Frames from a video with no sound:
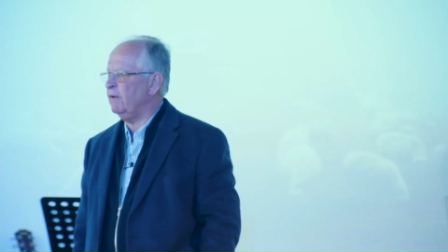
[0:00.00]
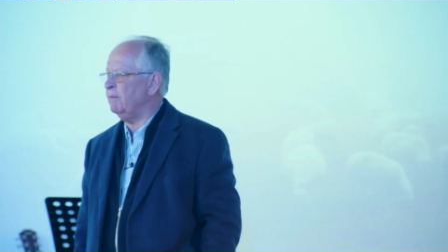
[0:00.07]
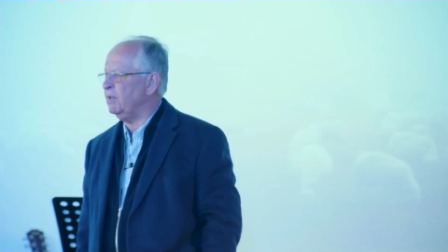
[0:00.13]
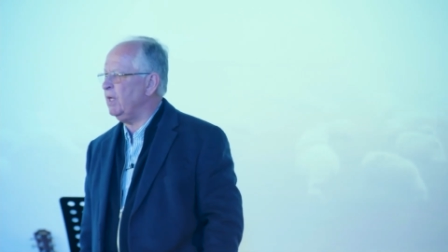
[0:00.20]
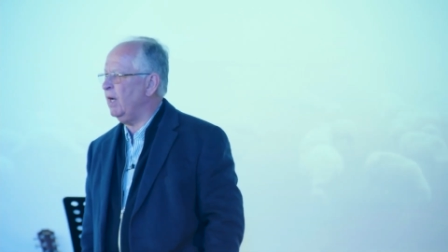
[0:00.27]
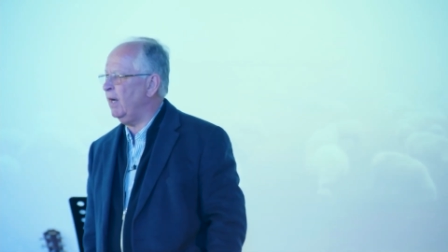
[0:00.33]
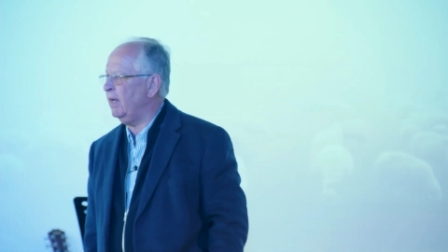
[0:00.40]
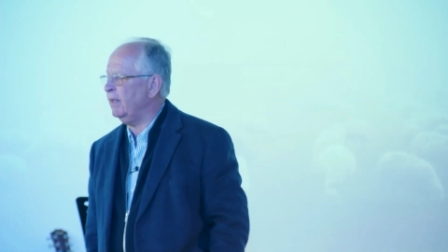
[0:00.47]

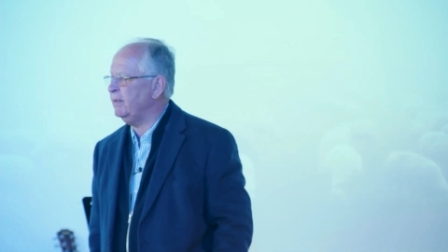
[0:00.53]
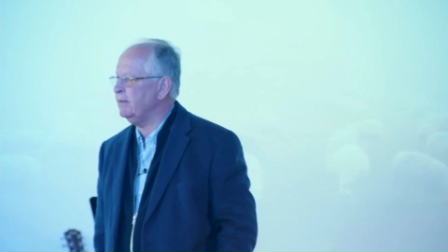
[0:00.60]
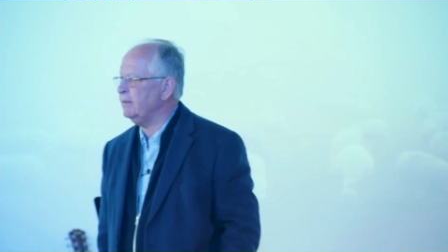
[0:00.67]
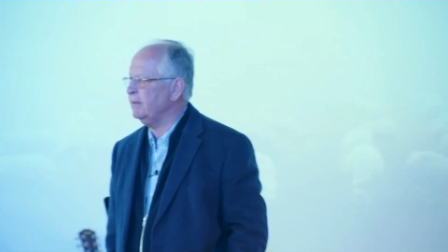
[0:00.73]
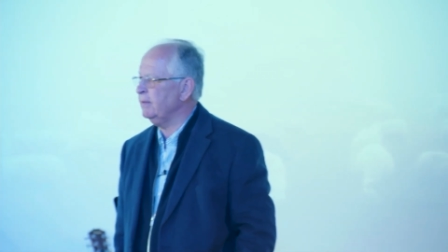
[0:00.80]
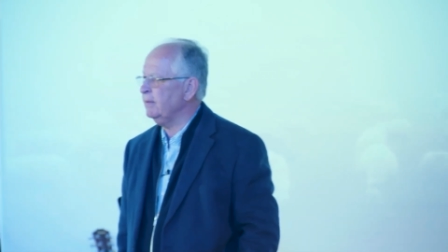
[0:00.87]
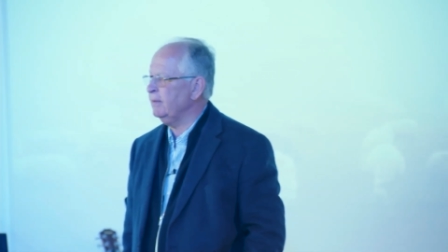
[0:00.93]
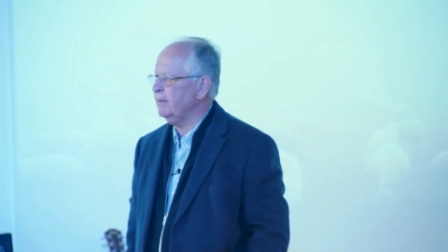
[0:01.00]
from God?
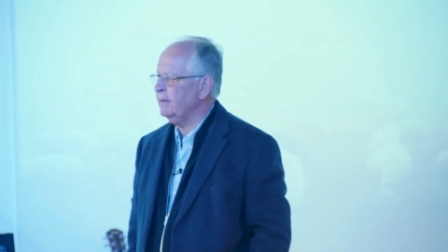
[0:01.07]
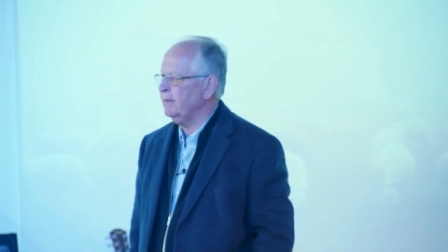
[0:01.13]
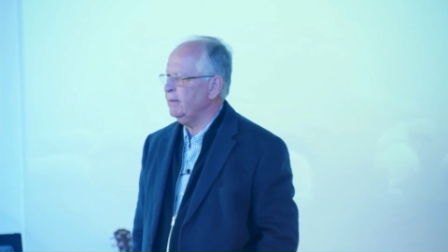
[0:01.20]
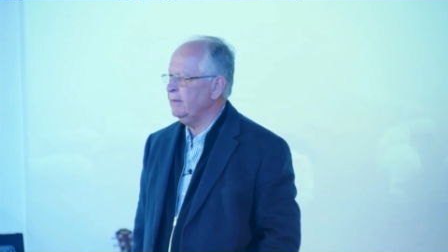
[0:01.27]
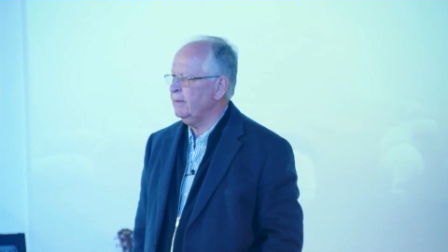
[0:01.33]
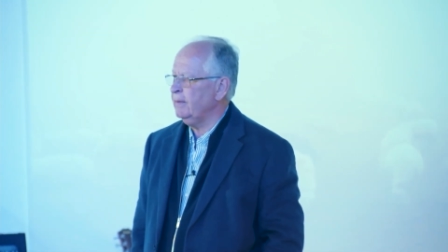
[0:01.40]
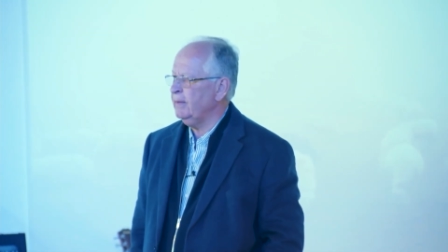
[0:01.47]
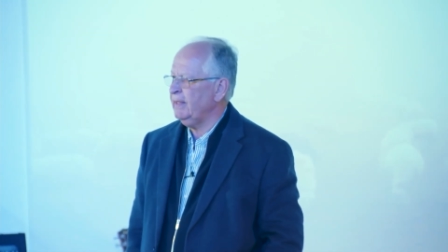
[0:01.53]

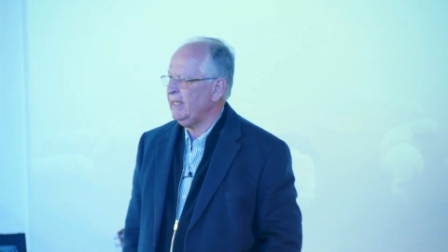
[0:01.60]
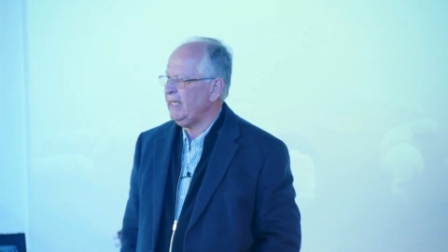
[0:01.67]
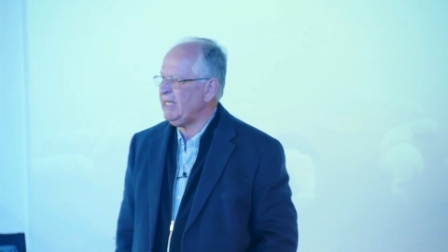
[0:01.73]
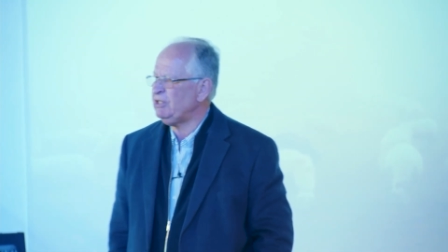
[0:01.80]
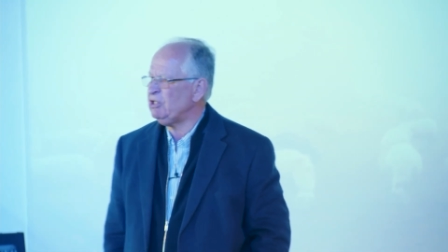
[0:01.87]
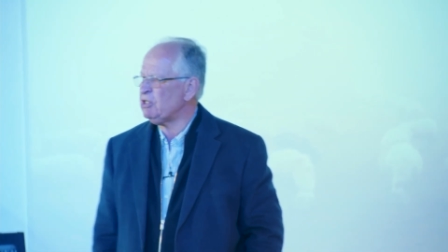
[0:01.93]
He